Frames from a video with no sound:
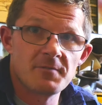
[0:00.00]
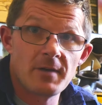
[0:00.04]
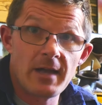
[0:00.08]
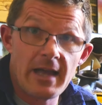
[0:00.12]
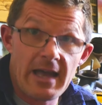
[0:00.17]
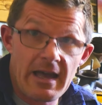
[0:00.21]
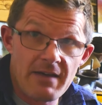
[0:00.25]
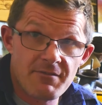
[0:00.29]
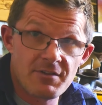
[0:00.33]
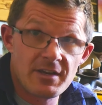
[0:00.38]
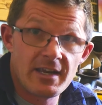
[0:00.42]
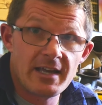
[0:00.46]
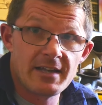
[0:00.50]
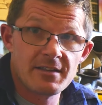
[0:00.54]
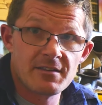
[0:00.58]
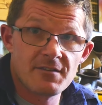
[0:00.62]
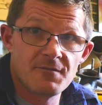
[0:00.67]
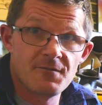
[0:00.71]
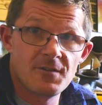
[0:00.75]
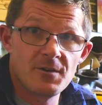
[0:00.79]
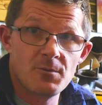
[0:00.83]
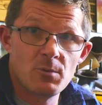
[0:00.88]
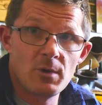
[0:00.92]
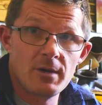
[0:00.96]
Haven't had to
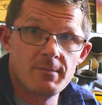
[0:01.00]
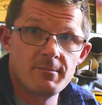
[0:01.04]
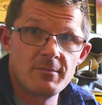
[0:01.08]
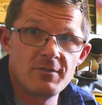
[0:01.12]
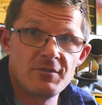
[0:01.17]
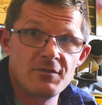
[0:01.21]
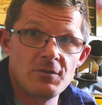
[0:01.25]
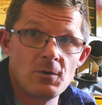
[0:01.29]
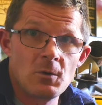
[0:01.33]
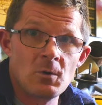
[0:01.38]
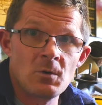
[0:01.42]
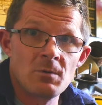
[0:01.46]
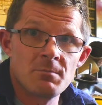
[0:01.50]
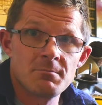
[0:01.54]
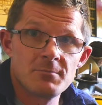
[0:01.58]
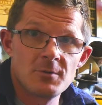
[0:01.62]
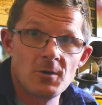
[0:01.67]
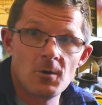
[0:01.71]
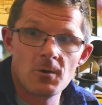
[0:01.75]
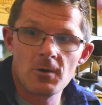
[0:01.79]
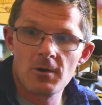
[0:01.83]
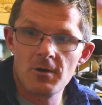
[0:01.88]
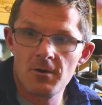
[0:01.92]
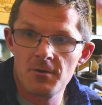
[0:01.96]
fit one before,
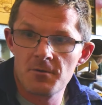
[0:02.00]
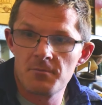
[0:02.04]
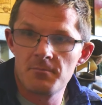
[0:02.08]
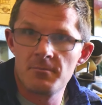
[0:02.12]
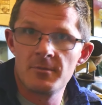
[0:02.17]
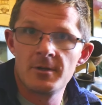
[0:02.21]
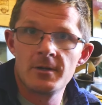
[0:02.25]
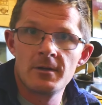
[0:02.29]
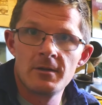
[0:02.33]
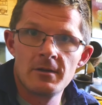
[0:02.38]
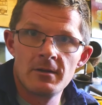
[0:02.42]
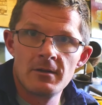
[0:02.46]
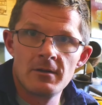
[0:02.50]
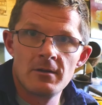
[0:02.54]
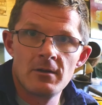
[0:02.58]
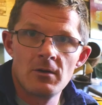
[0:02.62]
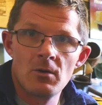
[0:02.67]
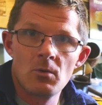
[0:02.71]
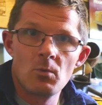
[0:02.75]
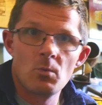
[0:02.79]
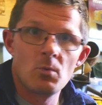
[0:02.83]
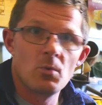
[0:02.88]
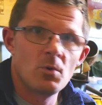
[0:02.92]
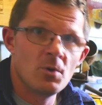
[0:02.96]
knock on
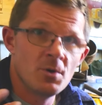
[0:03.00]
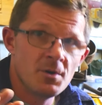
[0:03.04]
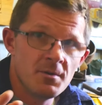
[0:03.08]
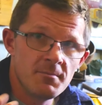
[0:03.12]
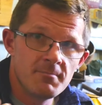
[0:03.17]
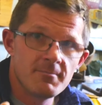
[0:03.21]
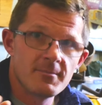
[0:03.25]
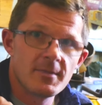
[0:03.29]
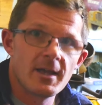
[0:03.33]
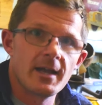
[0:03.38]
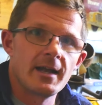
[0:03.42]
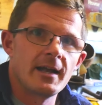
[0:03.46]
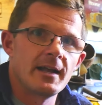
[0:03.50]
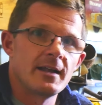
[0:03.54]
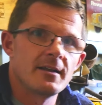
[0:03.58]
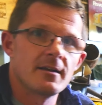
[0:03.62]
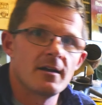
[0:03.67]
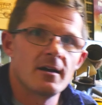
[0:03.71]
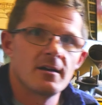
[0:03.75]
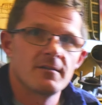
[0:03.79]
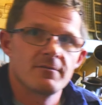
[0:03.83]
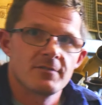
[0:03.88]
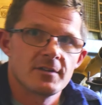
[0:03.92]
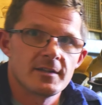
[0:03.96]
wood, and
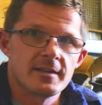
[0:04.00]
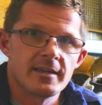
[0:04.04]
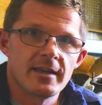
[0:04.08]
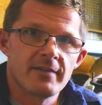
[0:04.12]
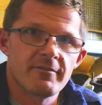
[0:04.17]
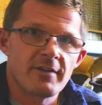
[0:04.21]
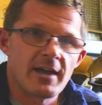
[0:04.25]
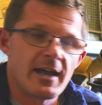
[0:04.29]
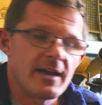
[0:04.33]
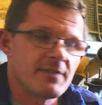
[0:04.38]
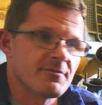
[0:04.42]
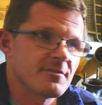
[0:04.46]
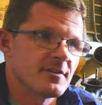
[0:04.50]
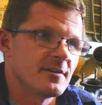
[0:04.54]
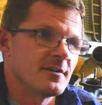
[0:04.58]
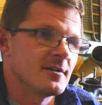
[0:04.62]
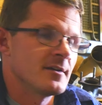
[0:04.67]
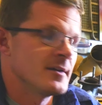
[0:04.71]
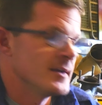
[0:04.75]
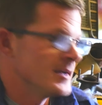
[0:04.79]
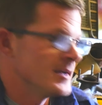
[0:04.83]
hopefully never have to.